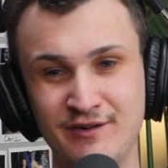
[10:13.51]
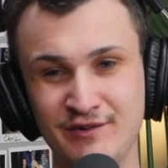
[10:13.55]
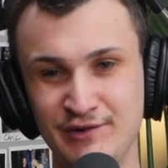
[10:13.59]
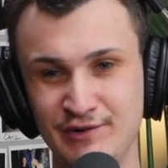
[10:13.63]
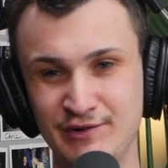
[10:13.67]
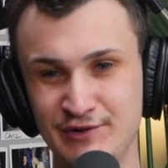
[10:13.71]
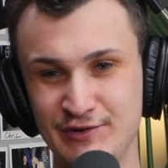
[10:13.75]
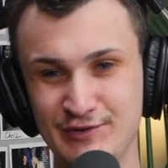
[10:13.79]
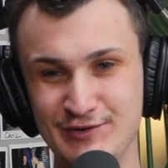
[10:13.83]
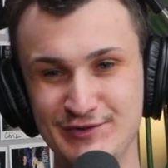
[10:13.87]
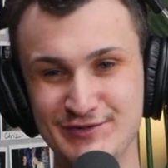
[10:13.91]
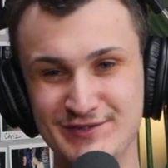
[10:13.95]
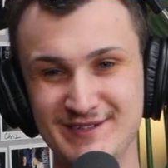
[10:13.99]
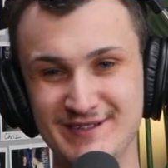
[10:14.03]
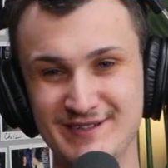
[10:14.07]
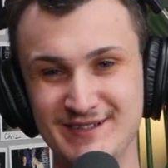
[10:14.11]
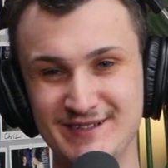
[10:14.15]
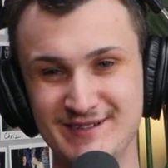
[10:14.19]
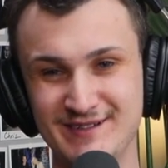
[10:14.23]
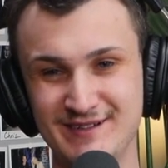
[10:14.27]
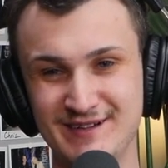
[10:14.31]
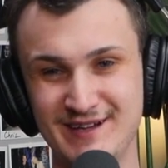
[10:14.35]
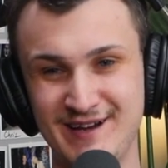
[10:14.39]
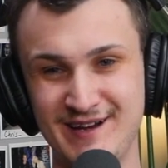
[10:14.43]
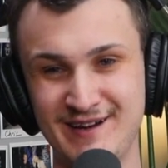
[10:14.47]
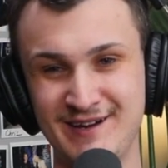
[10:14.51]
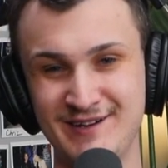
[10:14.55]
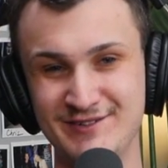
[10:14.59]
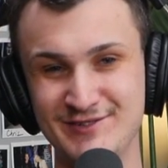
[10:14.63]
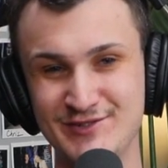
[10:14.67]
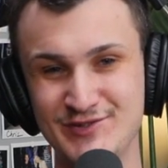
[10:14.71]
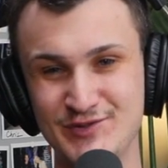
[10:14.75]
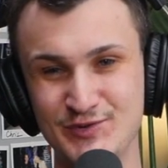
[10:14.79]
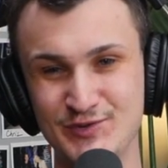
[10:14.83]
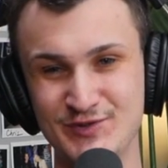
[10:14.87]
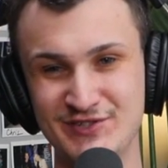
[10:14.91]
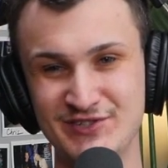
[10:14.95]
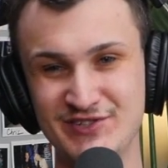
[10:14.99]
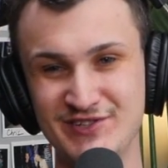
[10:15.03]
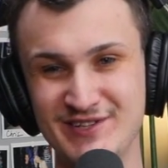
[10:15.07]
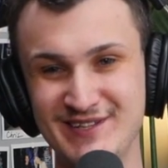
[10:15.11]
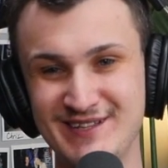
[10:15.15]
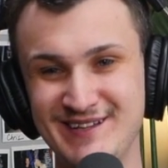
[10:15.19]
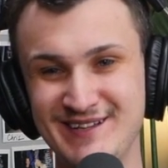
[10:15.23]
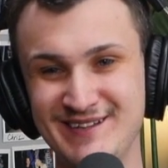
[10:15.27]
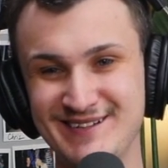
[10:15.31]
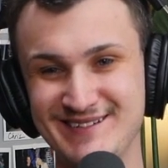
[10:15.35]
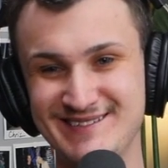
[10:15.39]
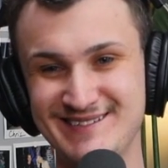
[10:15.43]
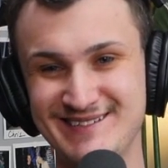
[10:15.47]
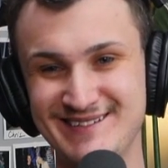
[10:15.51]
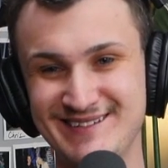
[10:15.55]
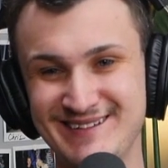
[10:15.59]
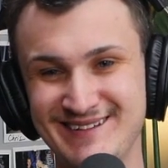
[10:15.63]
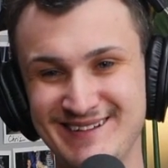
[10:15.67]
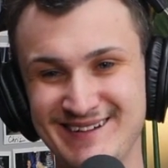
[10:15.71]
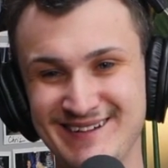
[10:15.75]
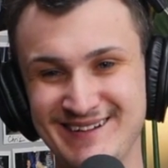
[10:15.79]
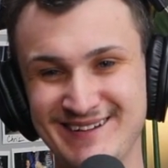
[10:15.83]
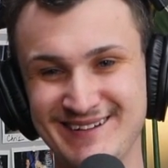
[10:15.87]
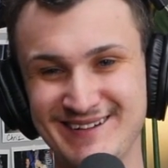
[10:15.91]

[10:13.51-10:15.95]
You know, it was like I had to switch to inks and like